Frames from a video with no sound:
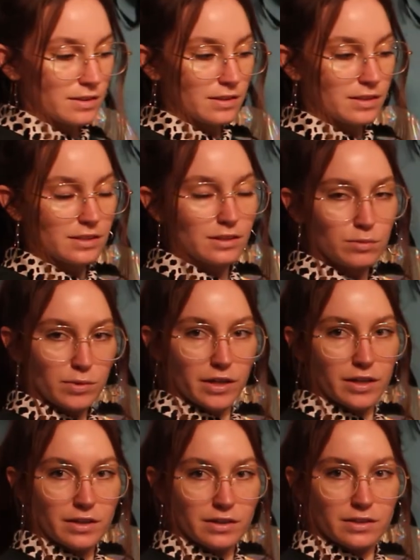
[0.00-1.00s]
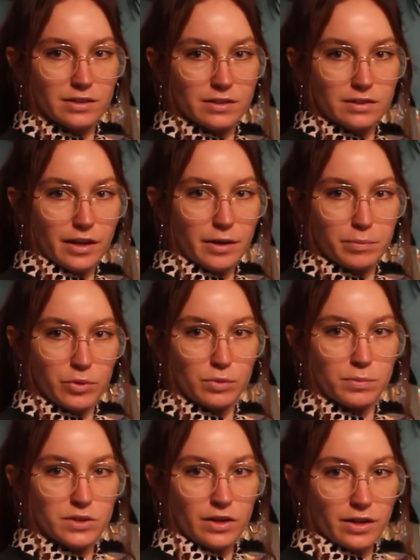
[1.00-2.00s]
This is where your like
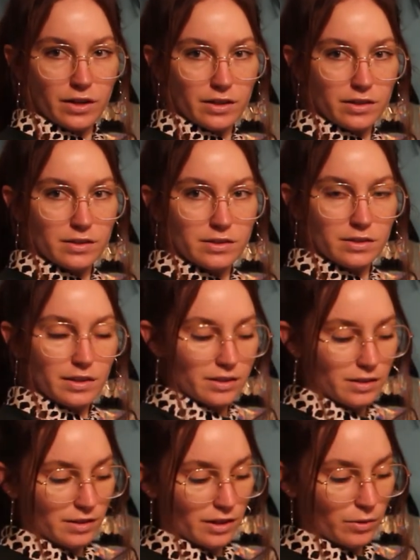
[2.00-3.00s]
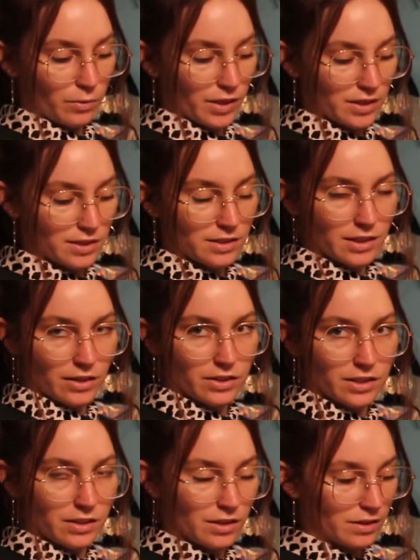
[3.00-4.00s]
boobs are, and then like waist is down
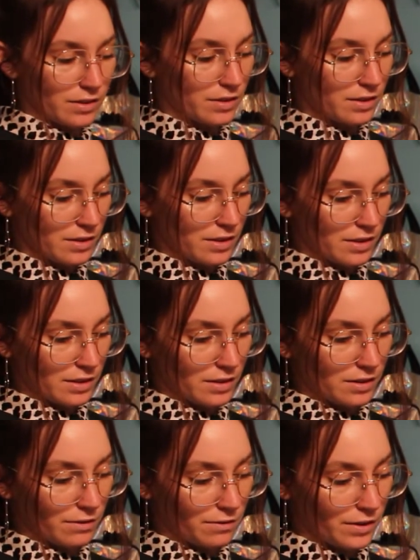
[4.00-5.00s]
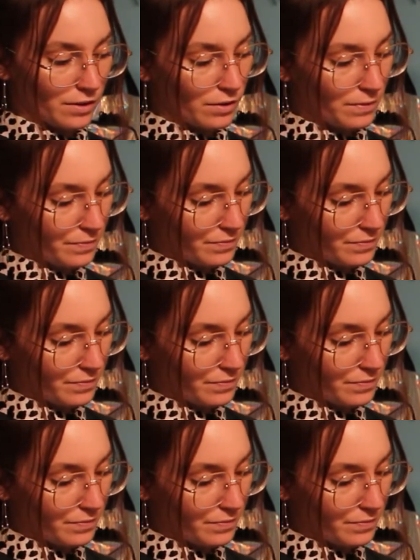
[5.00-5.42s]
here. You feel?